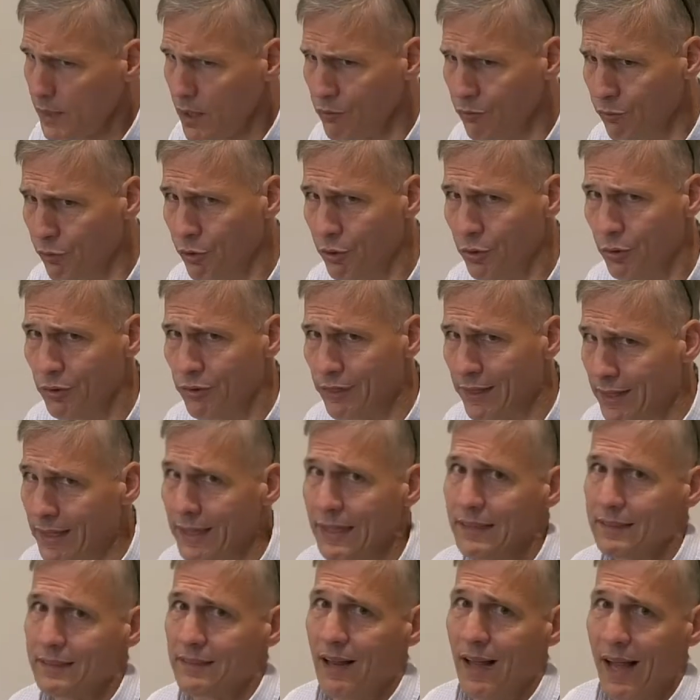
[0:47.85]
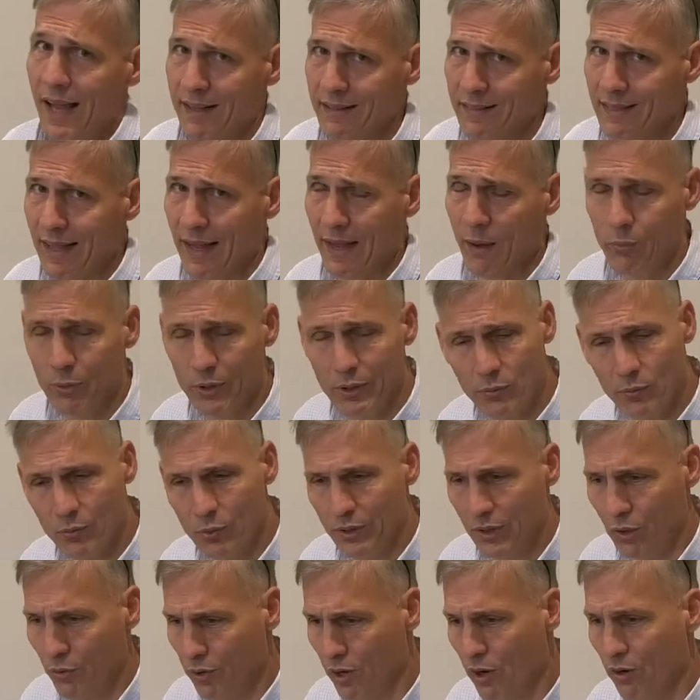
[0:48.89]
for things like that.
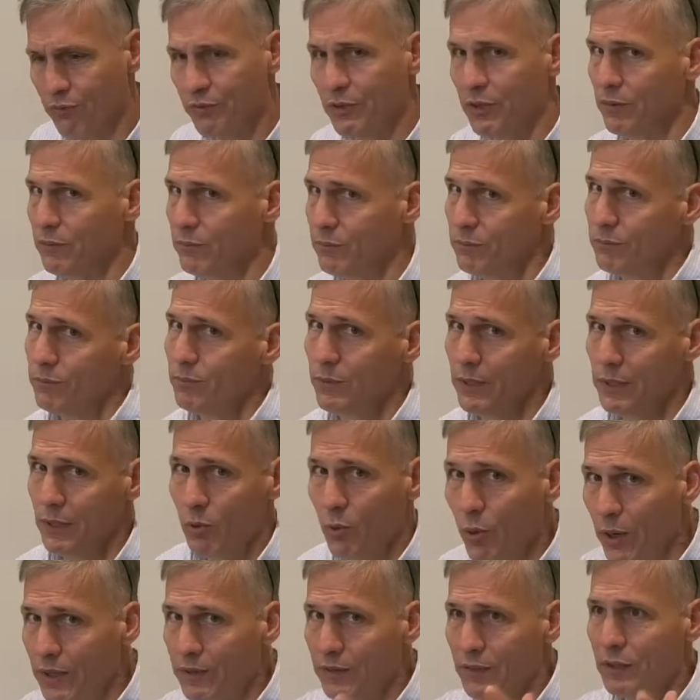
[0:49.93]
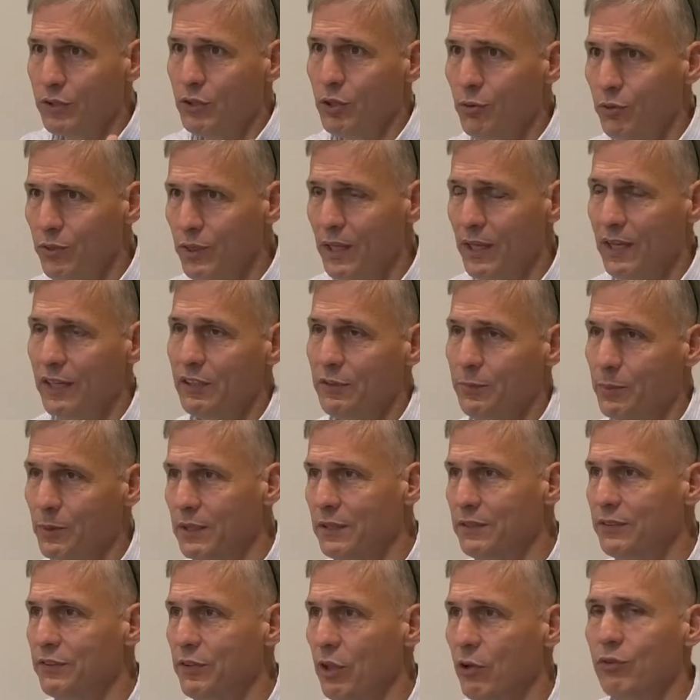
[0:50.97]
We don't often equate the two things, but
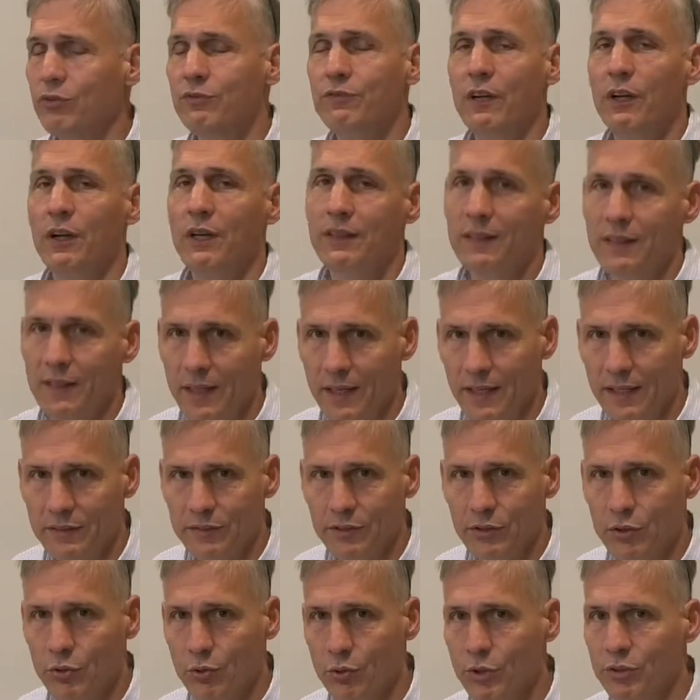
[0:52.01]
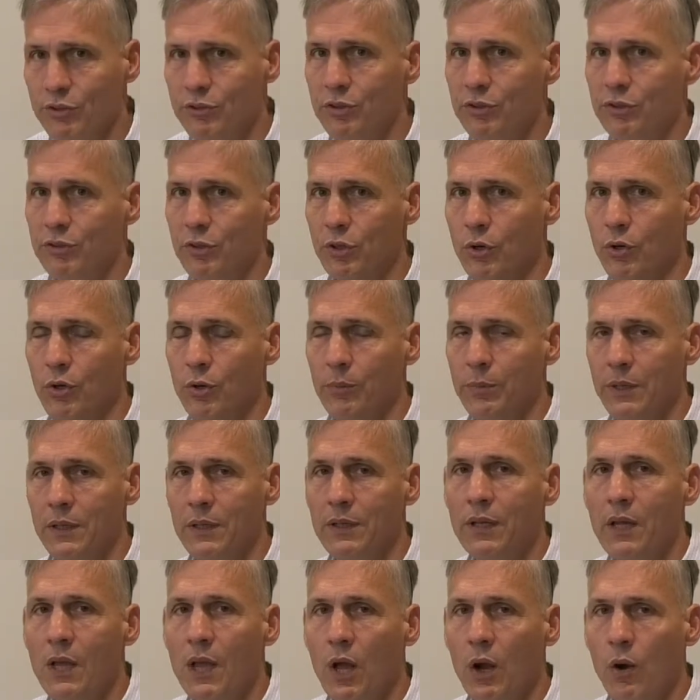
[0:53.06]
it's those very things that Christians are going to
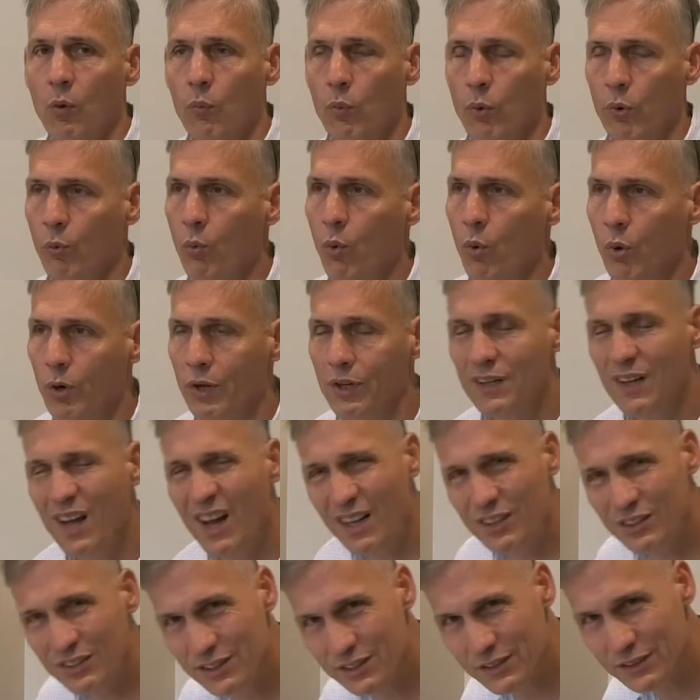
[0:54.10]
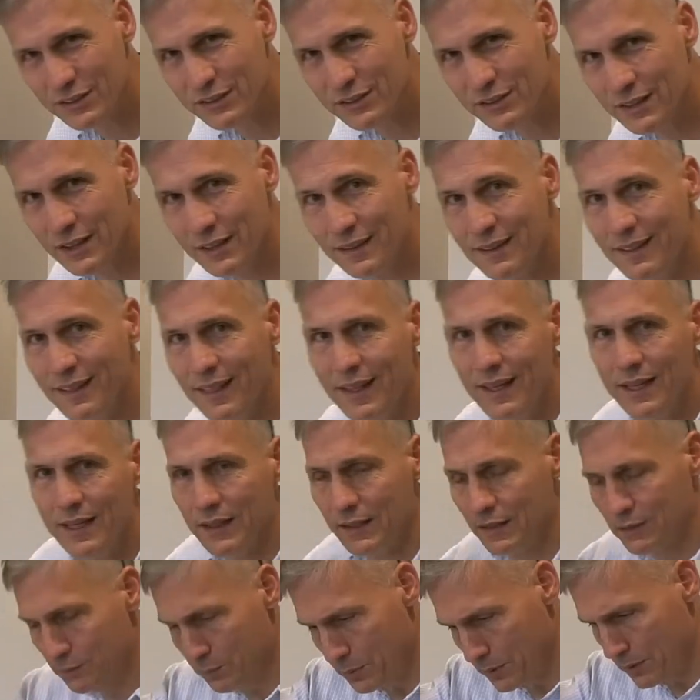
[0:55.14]
be rewarded, not just
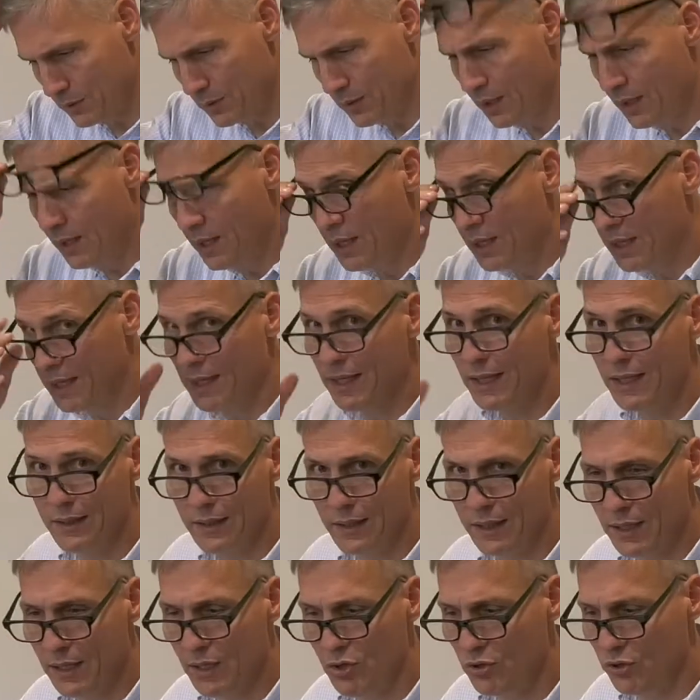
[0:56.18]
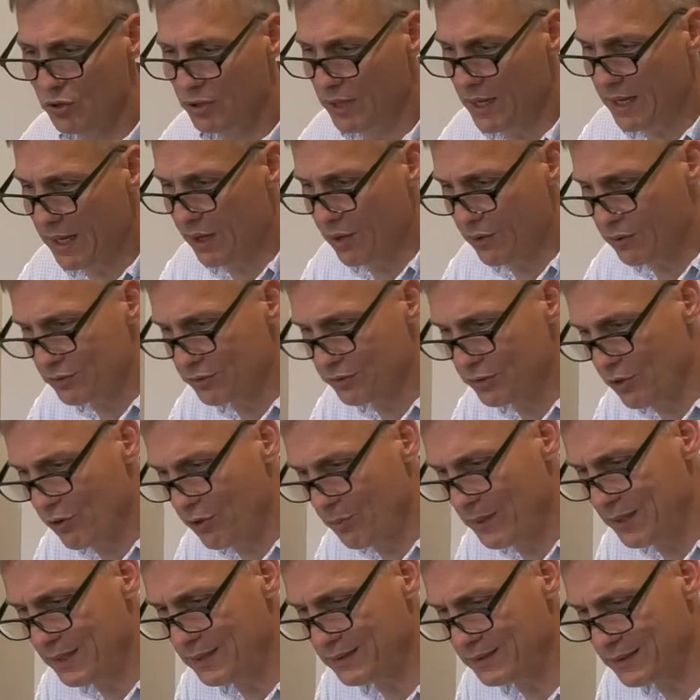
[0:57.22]
then, but here and now.
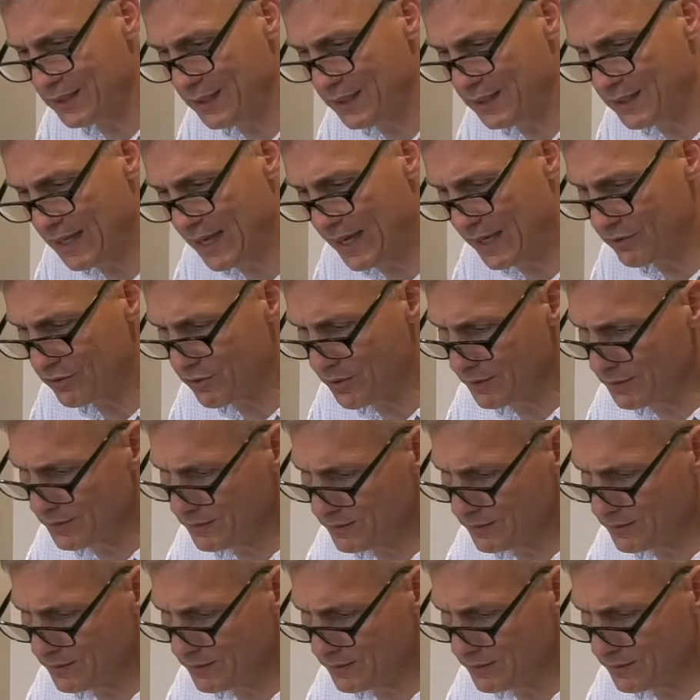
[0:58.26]
Psalm 18 actually